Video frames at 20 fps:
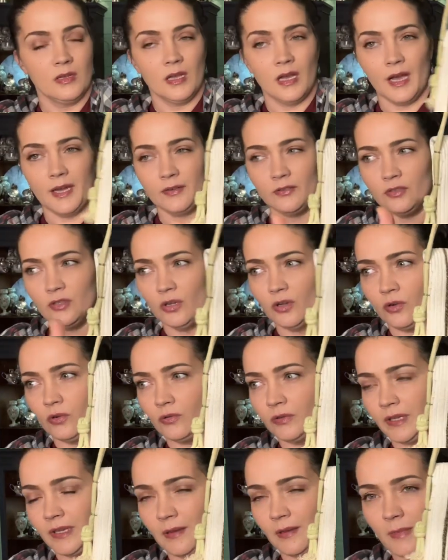I don't know,
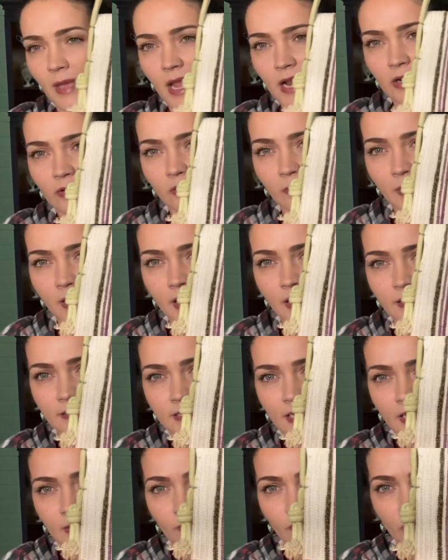like a macrame
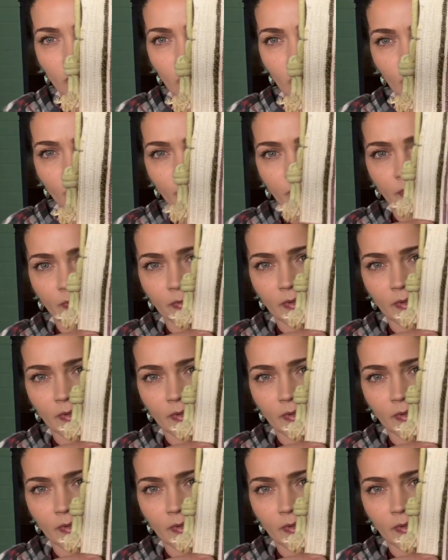type rope.